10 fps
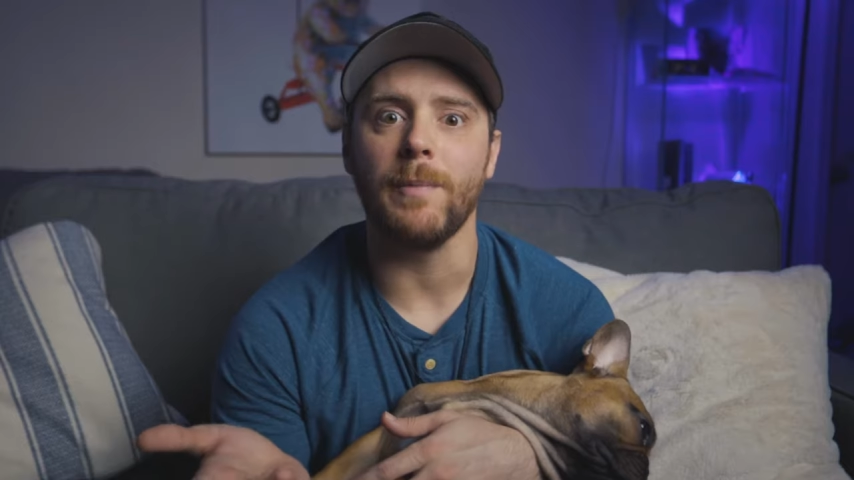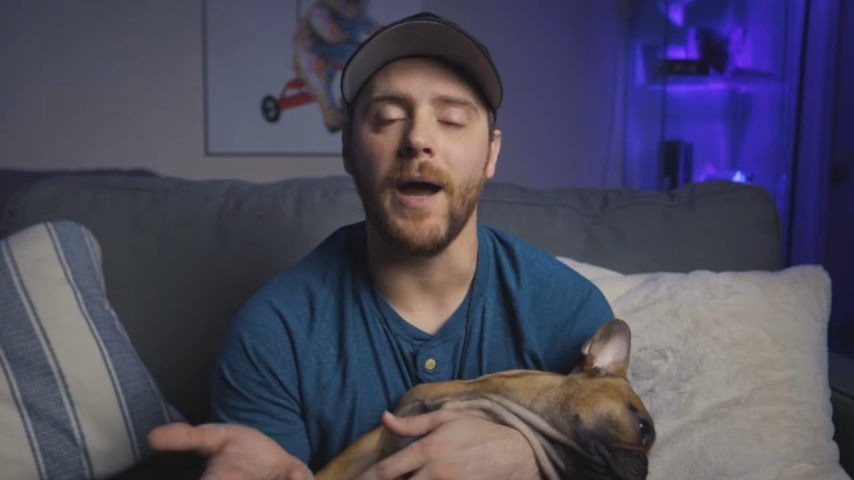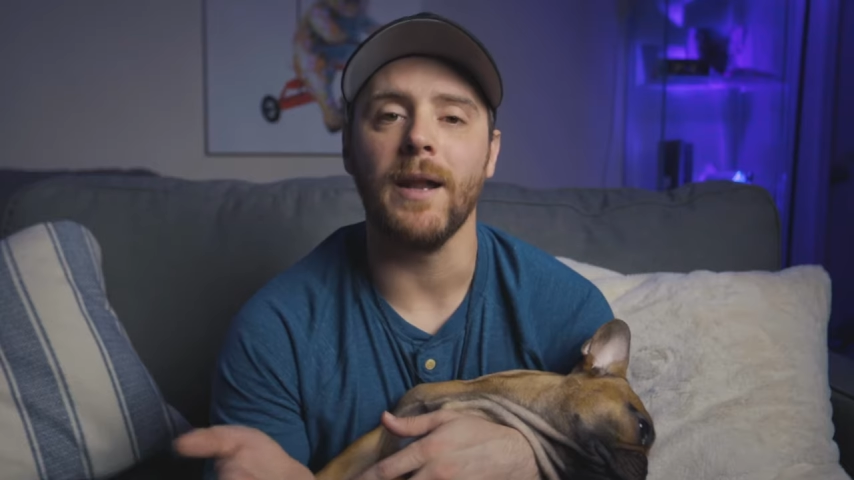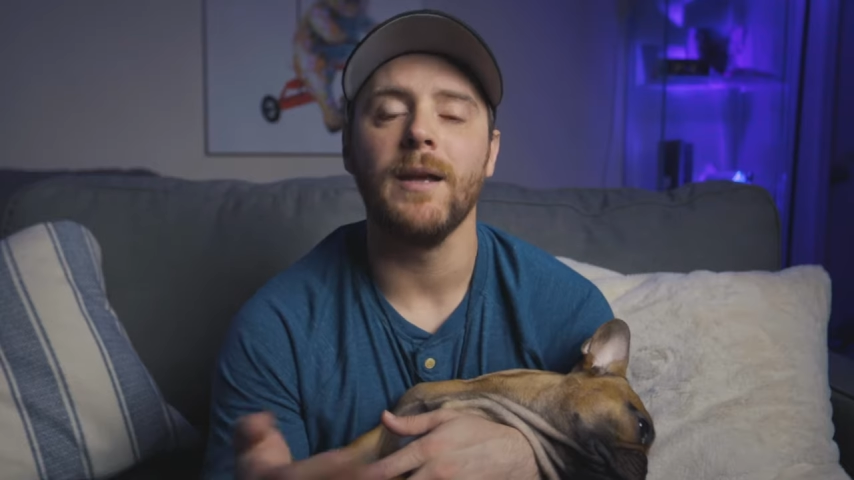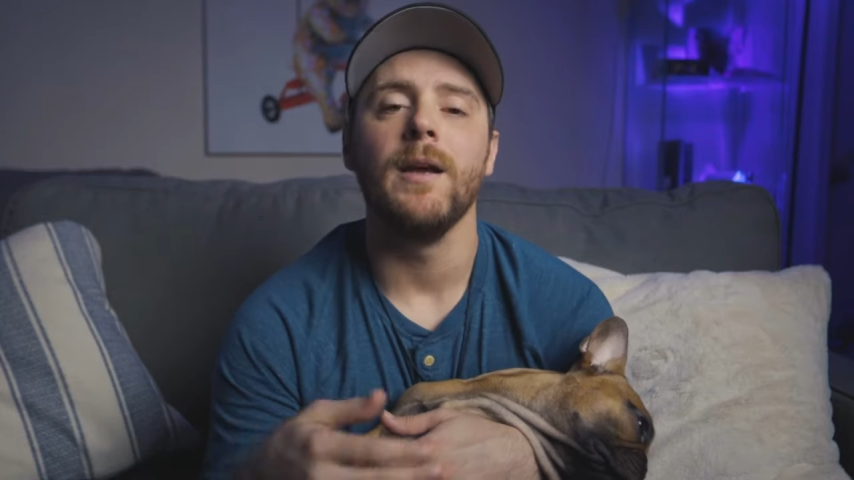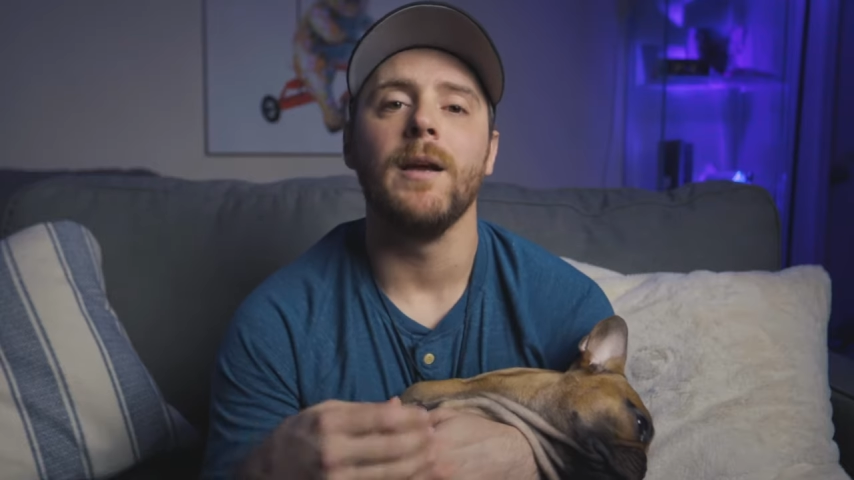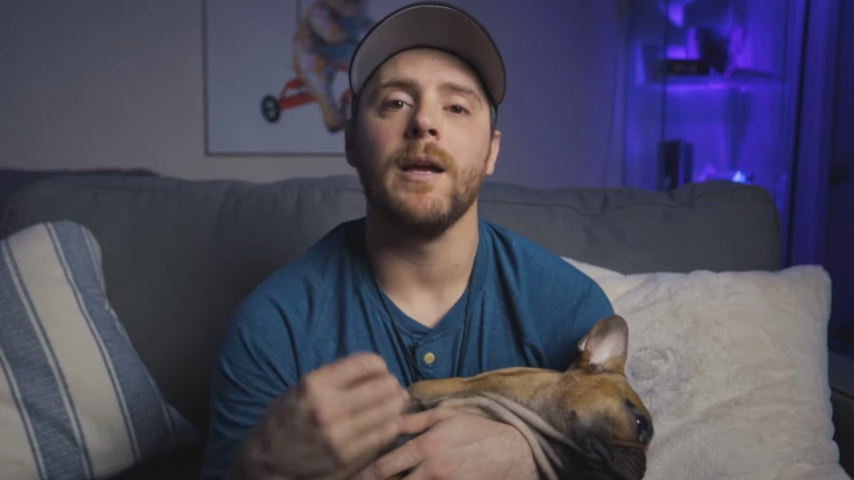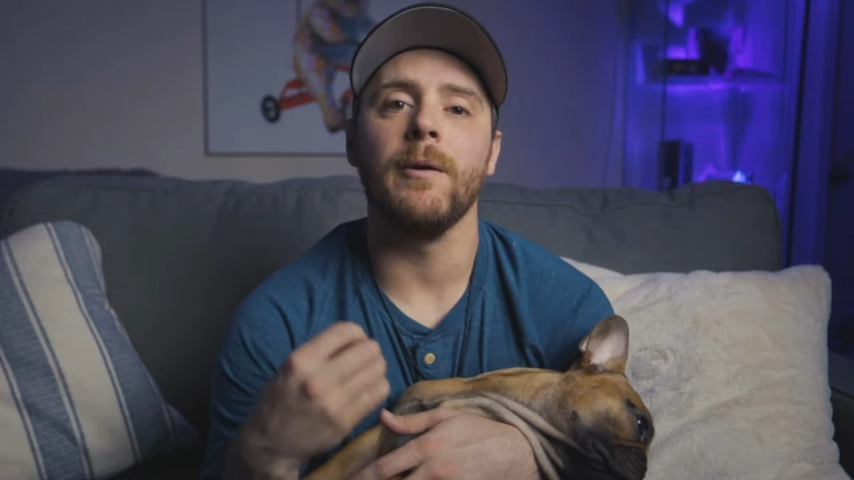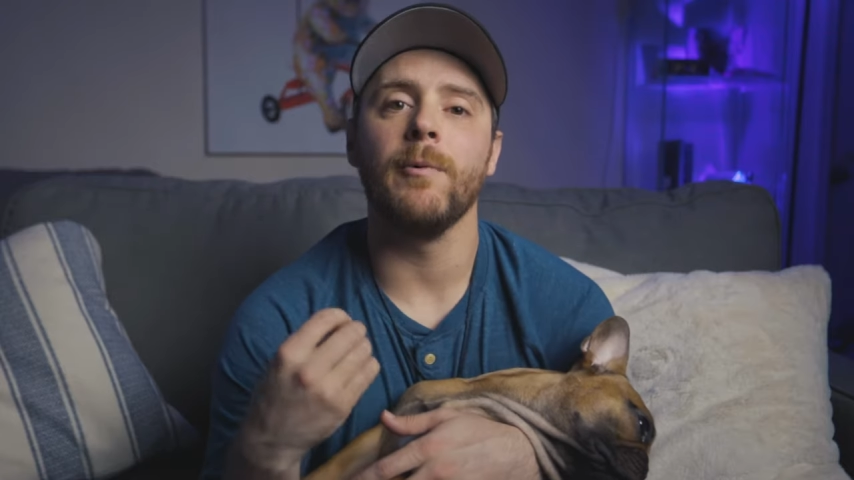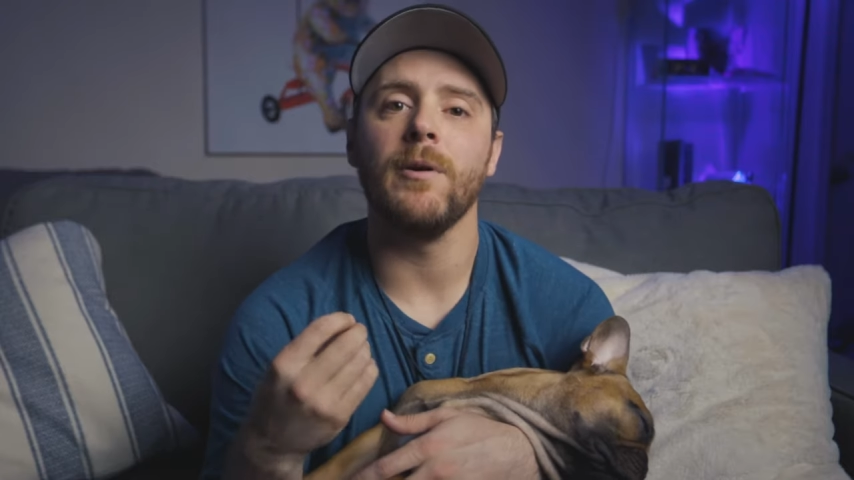pad.
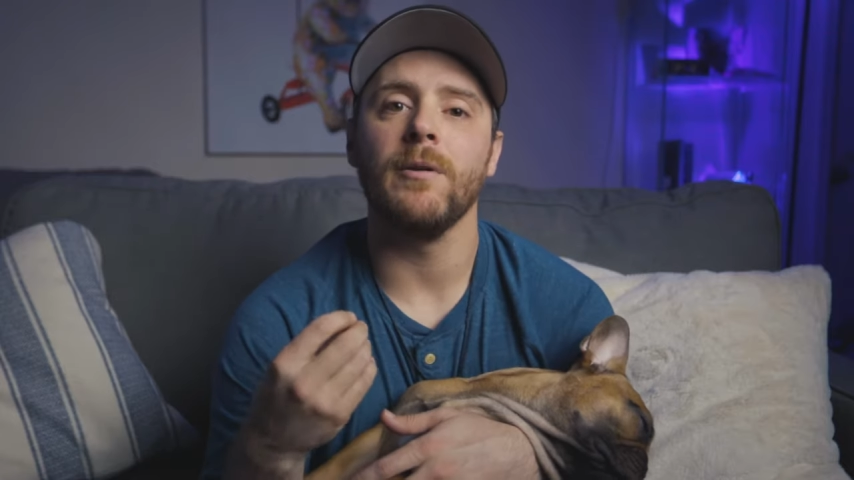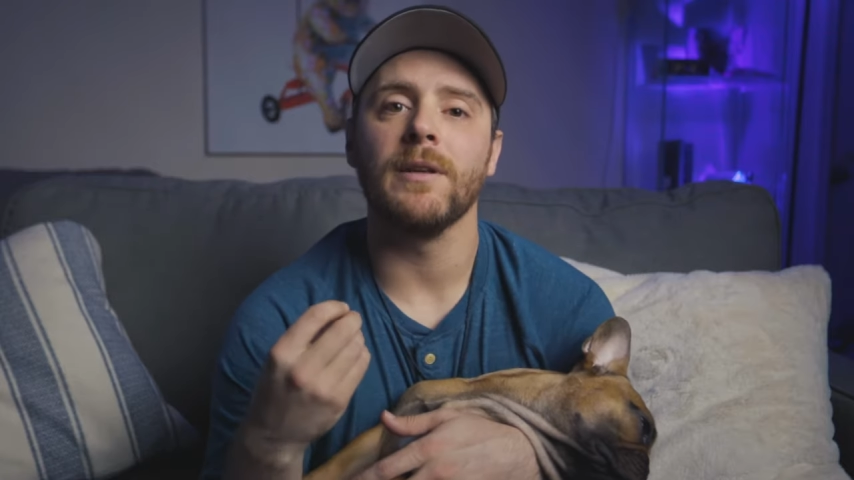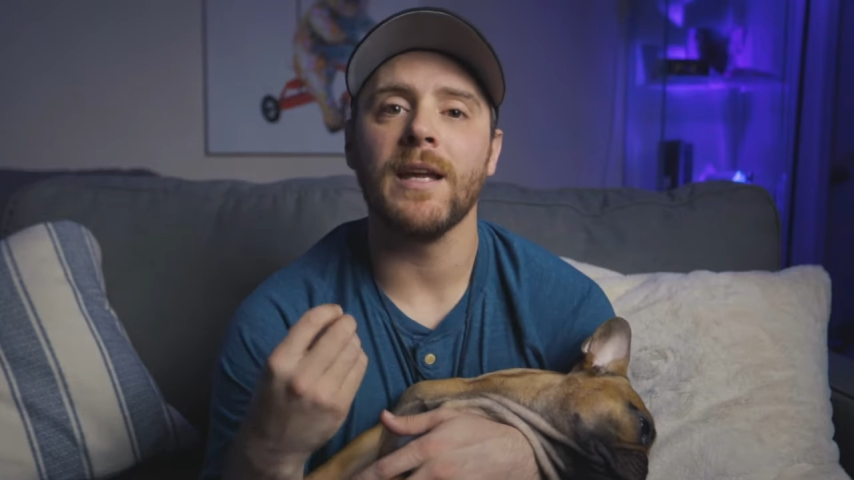It will